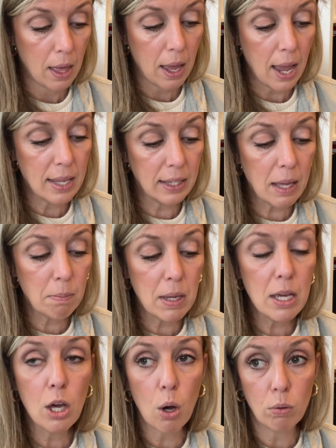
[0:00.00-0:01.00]
"And let
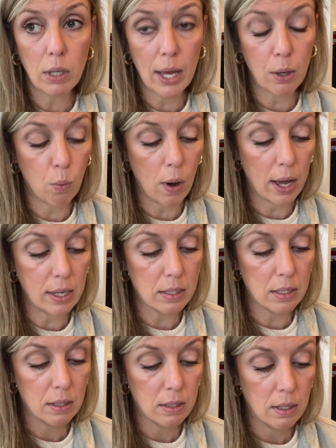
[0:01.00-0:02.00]
me go
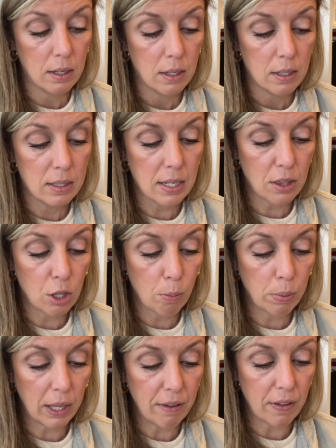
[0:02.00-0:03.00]
likewise," said their
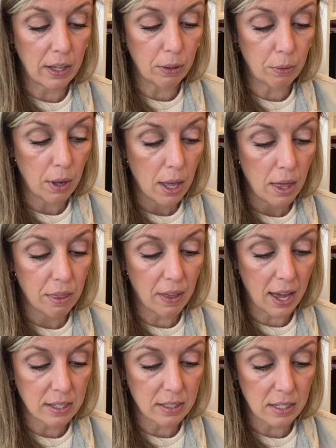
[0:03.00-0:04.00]
playfellow
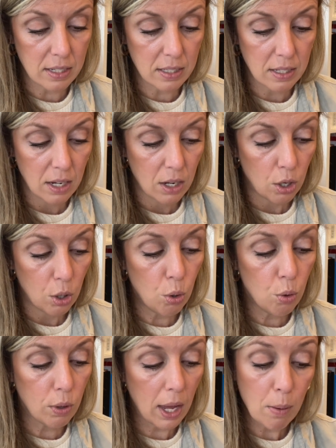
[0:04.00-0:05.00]
Thasus,
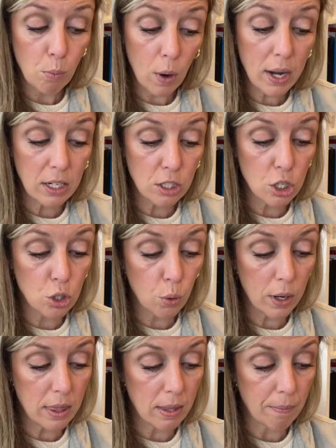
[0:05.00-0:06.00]
who came running to
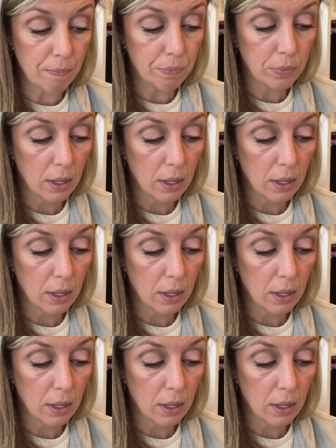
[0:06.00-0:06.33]
join them.